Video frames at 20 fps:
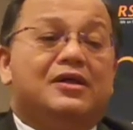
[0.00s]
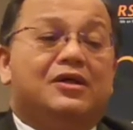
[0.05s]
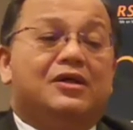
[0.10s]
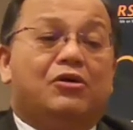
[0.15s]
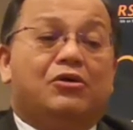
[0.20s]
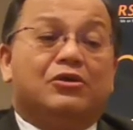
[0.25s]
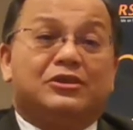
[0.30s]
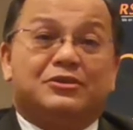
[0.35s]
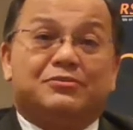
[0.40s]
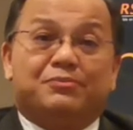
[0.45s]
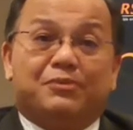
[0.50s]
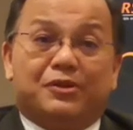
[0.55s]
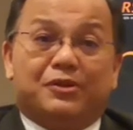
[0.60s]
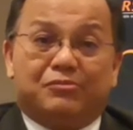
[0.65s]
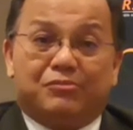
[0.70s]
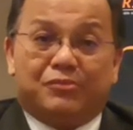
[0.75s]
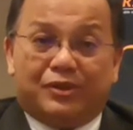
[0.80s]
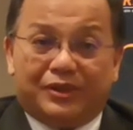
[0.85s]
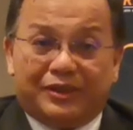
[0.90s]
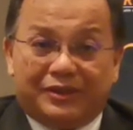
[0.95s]

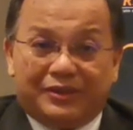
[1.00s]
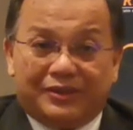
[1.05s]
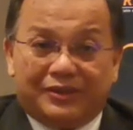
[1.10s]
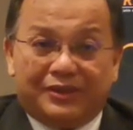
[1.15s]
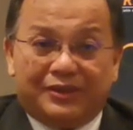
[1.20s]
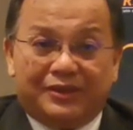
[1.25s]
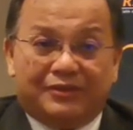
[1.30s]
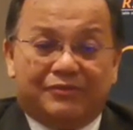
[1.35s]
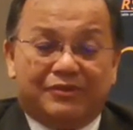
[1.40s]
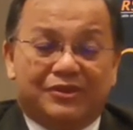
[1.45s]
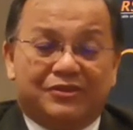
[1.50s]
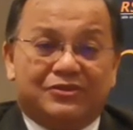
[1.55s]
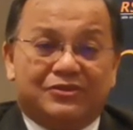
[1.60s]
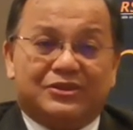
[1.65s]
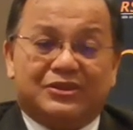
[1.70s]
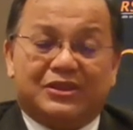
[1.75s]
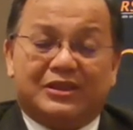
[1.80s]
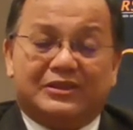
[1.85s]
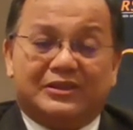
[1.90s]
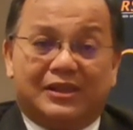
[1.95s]
hotspot monitoring. We
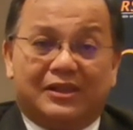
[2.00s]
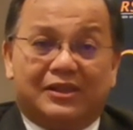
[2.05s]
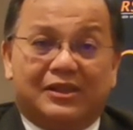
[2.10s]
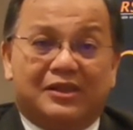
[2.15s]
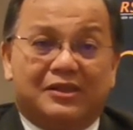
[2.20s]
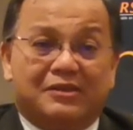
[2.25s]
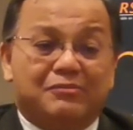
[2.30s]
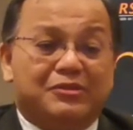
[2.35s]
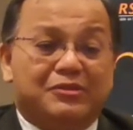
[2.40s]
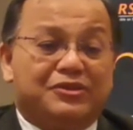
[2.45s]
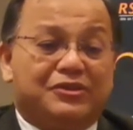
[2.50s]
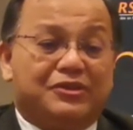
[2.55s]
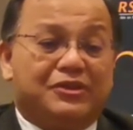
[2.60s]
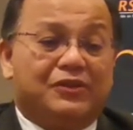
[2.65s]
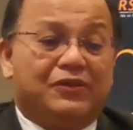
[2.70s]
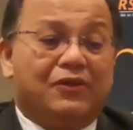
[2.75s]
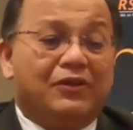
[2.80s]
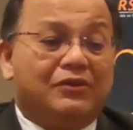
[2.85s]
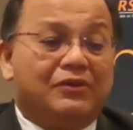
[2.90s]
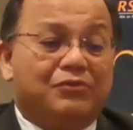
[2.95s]
use satellite imagery
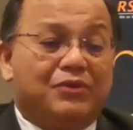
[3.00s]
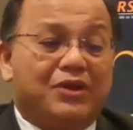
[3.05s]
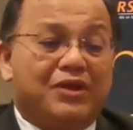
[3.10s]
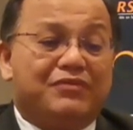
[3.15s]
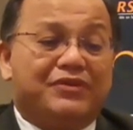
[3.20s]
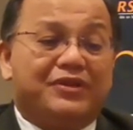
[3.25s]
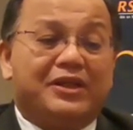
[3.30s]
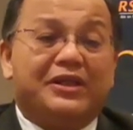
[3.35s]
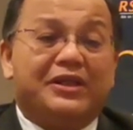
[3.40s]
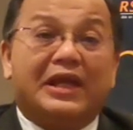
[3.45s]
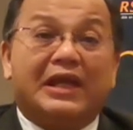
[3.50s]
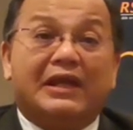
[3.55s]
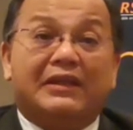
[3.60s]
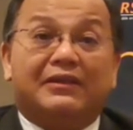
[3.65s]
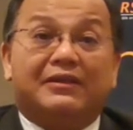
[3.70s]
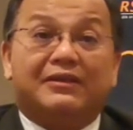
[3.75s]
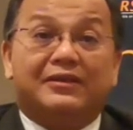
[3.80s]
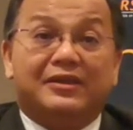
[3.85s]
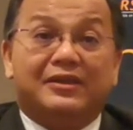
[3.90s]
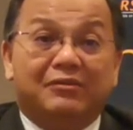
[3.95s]
a lot. We have a
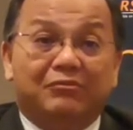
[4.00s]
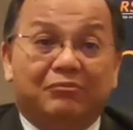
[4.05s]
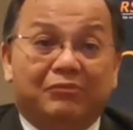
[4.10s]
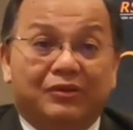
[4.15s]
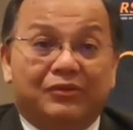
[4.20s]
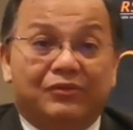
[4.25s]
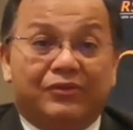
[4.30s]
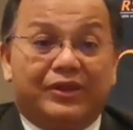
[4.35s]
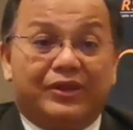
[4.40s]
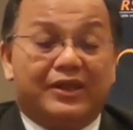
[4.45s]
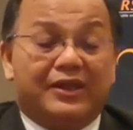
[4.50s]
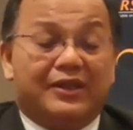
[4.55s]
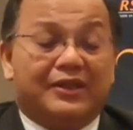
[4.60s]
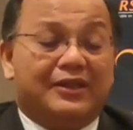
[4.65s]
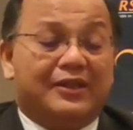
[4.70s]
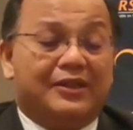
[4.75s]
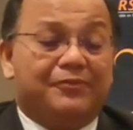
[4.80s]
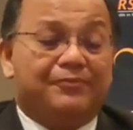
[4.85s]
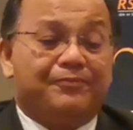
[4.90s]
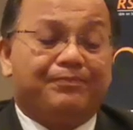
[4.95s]
dedicated team looking
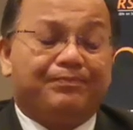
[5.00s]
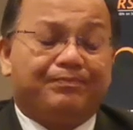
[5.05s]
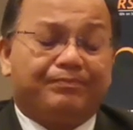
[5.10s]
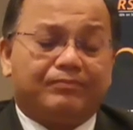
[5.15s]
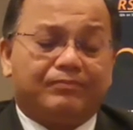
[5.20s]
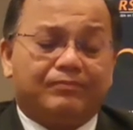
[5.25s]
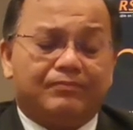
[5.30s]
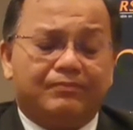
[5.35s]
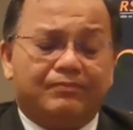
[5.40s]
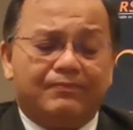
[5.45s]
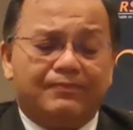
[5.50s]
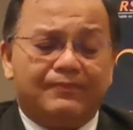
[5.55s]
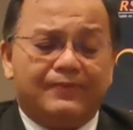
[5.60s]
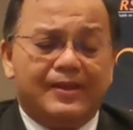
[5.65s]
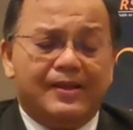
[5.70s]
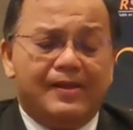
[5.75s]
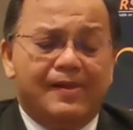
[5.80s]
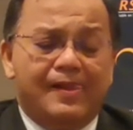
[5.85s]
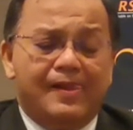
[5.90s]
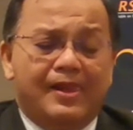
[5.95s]
at that.
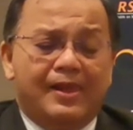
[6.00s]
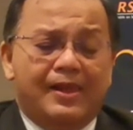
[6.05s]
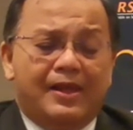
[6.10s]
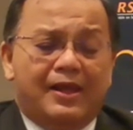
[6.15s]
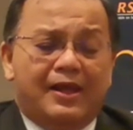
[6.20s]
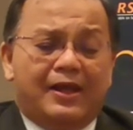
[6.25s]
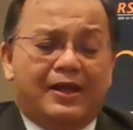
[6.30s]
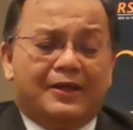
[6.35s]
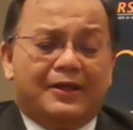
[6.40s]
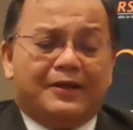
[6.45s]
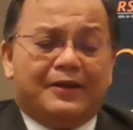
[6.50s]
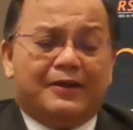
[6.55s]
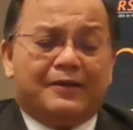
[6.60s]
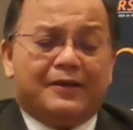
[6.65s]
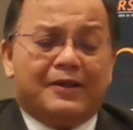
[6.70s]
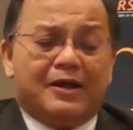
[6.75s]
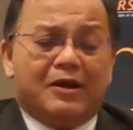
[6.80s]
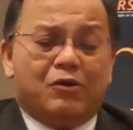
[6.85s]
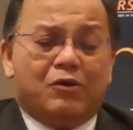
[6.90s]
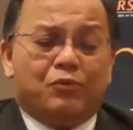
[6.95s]
And
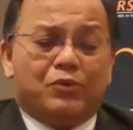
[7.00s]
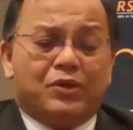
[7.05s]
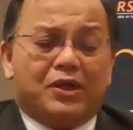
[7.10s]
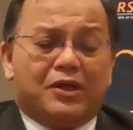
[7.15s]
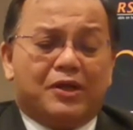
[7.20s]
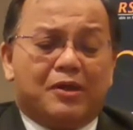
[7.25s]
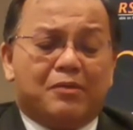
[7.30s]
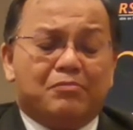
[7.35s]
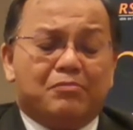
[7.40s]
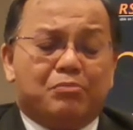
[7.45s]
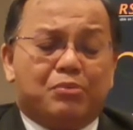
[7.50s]
now we are